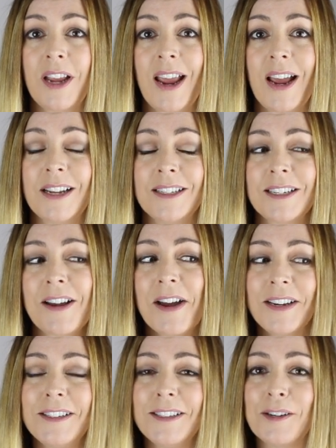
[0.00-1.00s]
and it
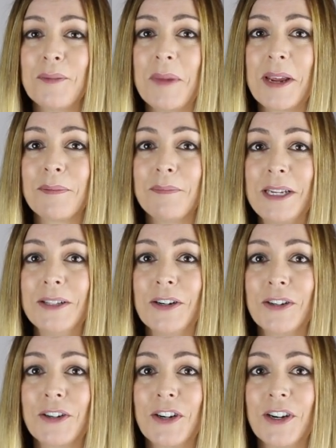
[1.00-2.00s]
kind of didn't make me
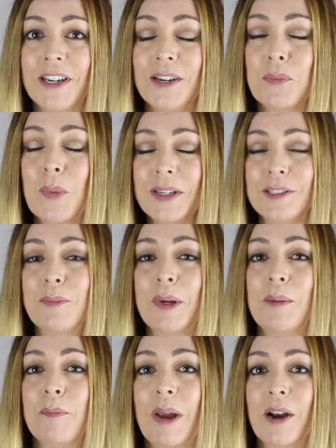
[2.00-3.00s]
look good. It was a bit
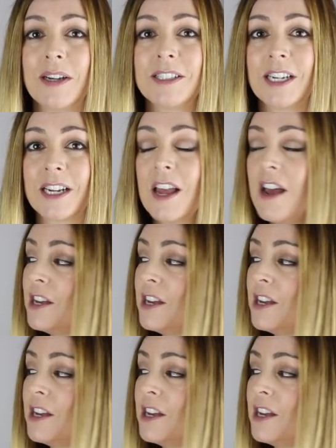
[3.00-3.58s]
embarrassing.